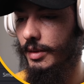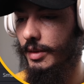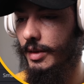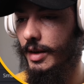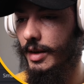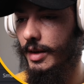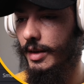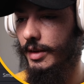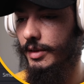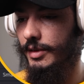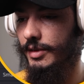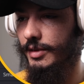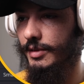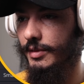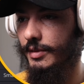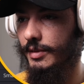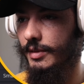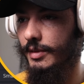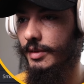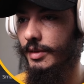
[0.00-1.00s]
the end.
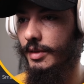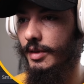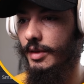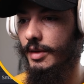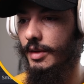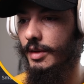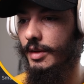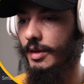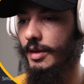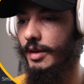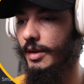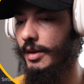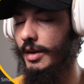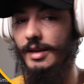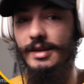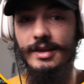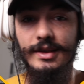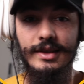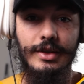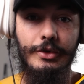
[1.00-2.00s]

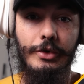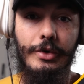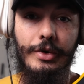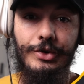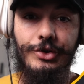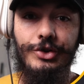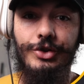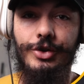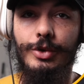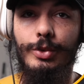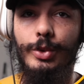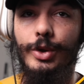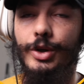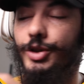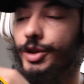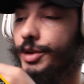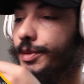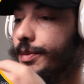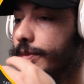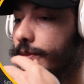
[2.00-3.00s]
This is the original
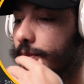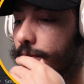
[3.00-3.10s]
version.